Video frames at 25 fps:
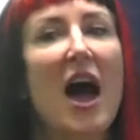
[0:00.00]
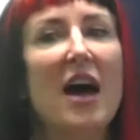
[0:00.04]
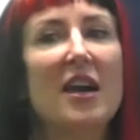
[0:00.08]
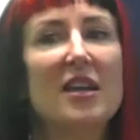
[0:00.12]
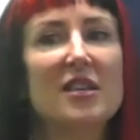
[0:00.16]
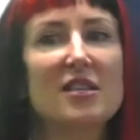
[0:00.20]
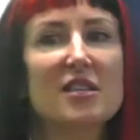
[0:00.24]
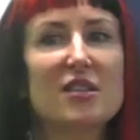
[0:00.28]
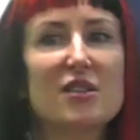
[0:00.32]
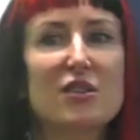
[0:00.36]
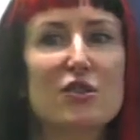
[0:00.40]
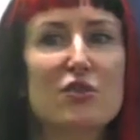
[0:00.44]
And
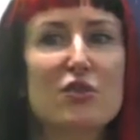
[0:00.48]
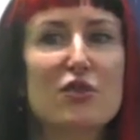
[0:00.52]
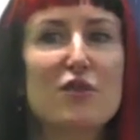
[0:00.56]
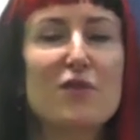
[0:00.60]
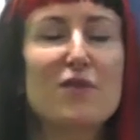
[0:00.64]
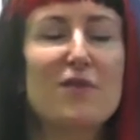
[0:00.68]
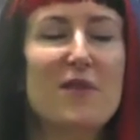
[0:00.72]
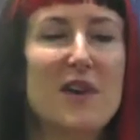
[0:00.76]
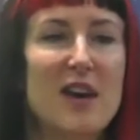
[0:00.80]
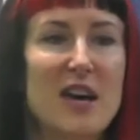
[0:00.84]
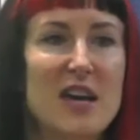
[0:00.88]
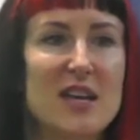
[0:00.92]
it's through
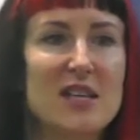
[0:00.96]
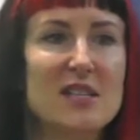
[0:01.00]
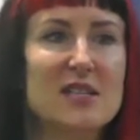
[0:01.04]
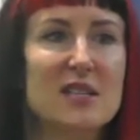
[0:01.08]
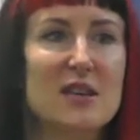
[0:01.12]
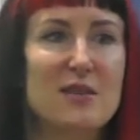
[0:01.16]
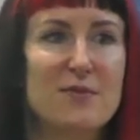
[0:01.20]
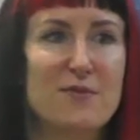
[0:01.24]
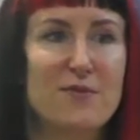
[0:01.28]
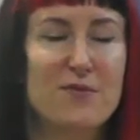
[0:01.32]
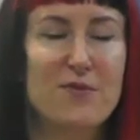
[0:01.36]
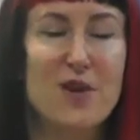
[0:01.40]

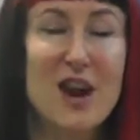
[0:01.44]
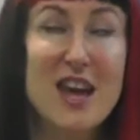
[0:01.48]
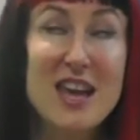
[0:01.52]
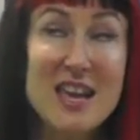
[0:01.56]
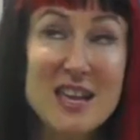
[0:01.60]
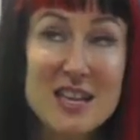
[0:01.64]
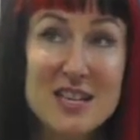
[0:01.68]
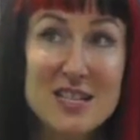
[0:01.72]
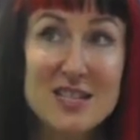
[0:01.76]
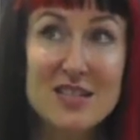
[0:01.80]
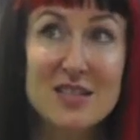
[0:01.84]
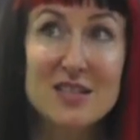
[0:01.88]

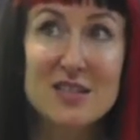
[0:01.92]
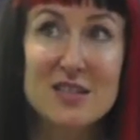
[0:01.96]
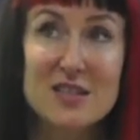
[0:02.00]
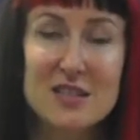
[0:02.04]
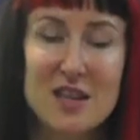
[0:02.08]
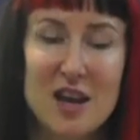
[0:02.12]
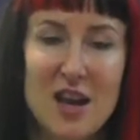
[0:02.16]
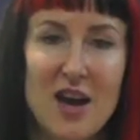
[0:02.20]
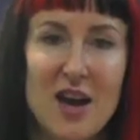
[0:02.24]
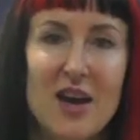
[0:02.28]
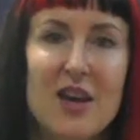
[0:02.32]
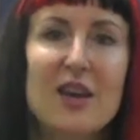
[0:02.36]
phrases
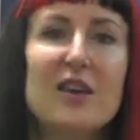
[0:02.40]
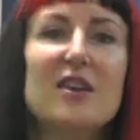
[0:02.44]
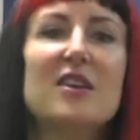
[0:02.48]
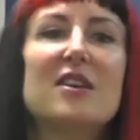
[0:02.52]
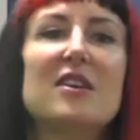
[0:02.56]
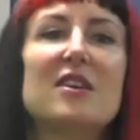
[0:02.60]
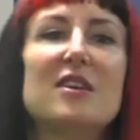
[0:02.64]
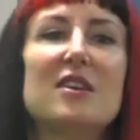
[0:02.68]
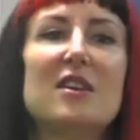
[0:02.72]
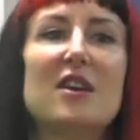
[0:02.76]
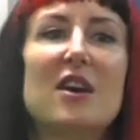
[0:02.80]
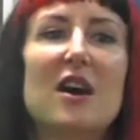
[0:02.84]
like,
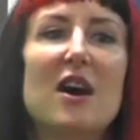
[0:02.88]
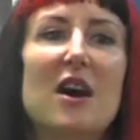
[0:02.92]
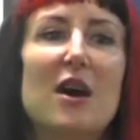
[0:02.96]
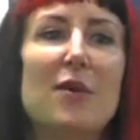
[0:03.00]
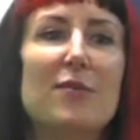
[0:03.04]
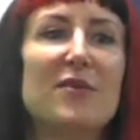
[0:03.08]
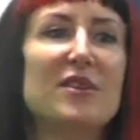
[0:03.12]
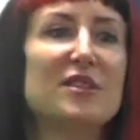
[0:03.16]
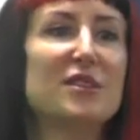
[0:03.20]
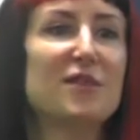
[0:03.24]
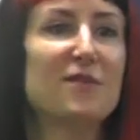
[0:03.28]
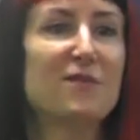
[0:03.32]

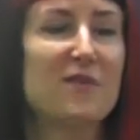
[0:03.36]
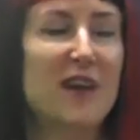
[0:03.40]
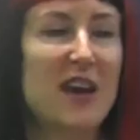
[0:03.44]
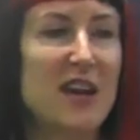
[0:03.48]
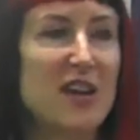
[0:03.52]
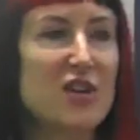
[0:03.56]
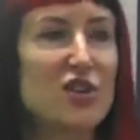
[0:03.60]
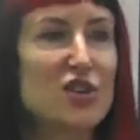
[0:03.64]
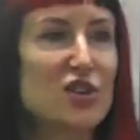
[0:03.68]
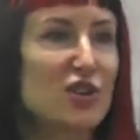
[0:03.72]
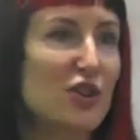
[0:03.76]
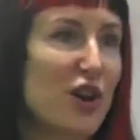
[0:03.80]
it's a
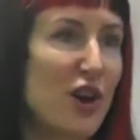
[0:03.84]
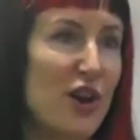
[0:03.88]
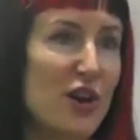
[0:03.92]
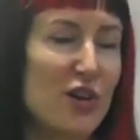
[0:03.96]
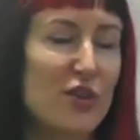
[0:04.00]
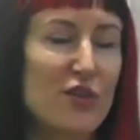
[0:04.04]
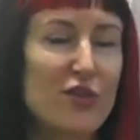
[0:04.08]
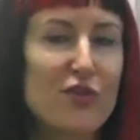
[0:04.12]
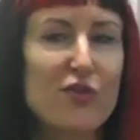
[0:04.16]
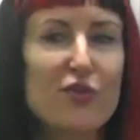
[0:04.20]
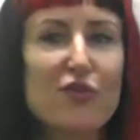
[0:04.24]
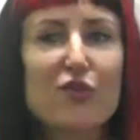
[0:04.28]
phase you're
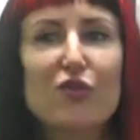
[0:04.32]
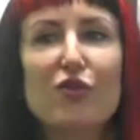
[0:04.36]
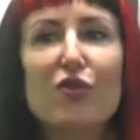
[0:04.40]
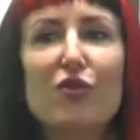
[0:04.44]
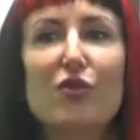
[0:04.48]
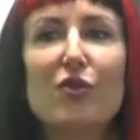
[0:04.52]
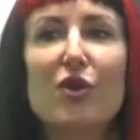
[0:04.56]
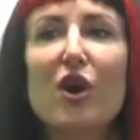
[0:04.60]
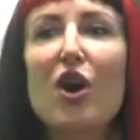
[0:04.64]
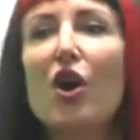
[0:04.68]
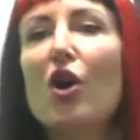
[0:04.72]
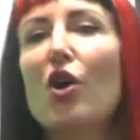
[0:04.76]
going
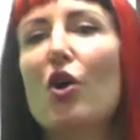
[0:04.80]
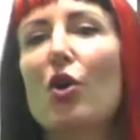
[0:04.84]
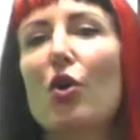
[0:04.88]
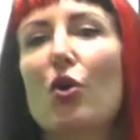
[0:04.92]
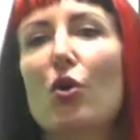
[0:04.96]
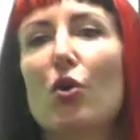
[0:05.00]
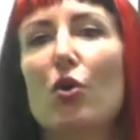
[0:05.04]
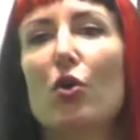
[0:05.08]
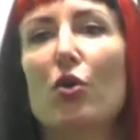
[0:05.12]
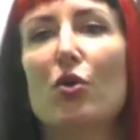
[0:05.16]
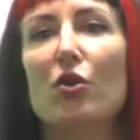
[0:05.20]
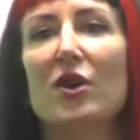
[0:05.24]
through,
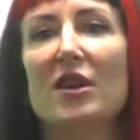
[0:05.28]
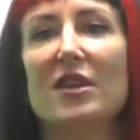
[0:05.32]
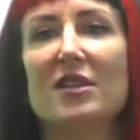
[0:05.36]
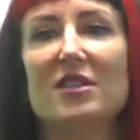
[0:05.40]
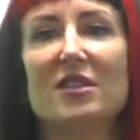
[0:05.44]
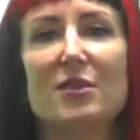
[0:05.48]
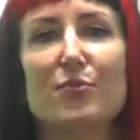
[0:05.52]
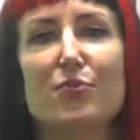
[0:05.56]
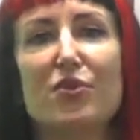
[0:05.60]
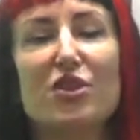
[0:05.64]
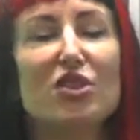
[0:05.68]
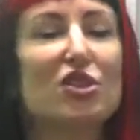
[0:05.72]
or
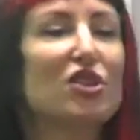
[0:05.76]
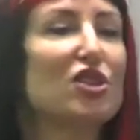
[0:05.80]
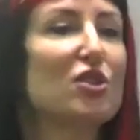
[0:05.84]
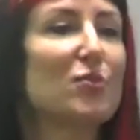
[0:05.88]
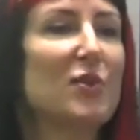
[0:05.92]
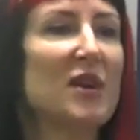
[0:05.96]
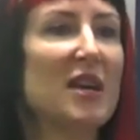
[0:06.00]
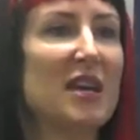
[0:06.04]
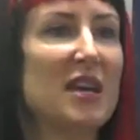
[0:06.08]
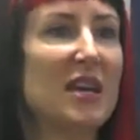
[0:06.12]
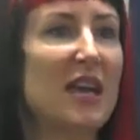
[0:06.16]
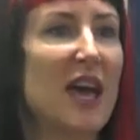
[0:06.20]
it's a bridge to
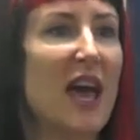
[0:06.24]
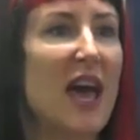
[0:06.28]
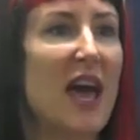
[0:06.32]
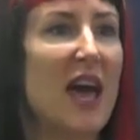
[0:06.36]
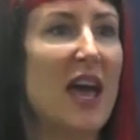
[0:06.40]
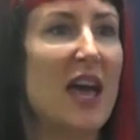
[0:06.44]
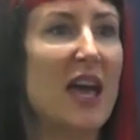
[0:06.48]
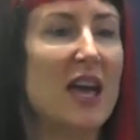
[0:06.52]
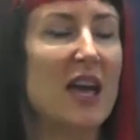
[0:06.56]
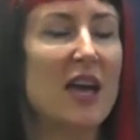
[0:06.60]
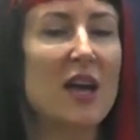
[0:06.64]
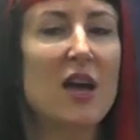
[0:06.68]
being
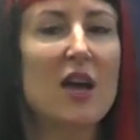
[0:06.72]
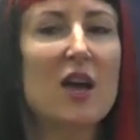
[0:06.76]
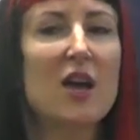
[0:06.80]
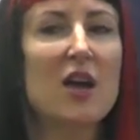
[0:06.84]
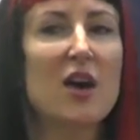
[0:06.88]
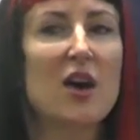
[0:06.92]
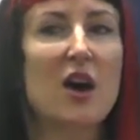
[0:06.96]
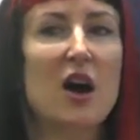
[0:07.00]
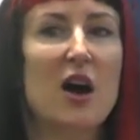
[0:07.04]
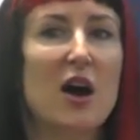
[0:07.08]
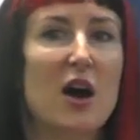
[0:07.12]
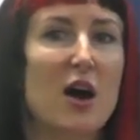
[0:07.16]
gay,
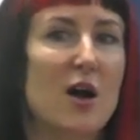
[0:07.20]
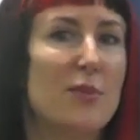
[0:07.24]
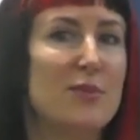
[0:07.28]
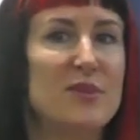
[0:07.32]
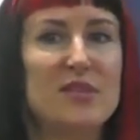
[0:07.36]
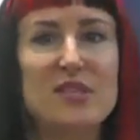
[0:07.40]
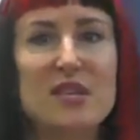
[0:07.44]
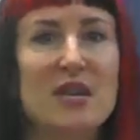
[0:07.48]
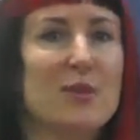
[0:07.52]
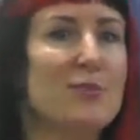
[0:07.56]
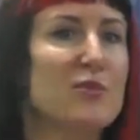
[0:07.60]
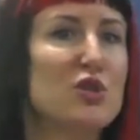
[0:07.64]

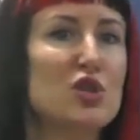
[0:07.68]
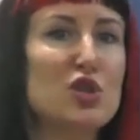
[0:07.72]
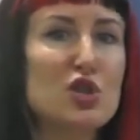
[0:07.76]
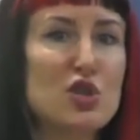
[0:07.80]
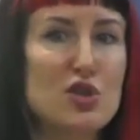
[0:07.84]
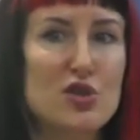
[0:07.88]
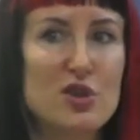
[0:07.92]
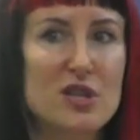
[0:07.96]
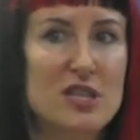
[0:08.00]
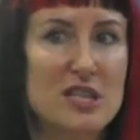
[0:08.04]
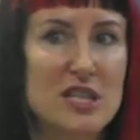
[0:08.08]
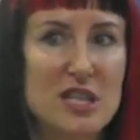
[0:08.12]
it's
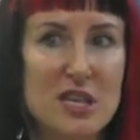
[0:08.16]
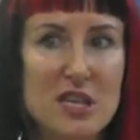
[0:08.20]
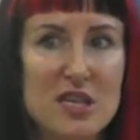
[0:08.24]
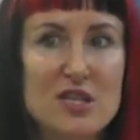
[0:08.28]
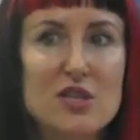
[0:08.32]
immaturity.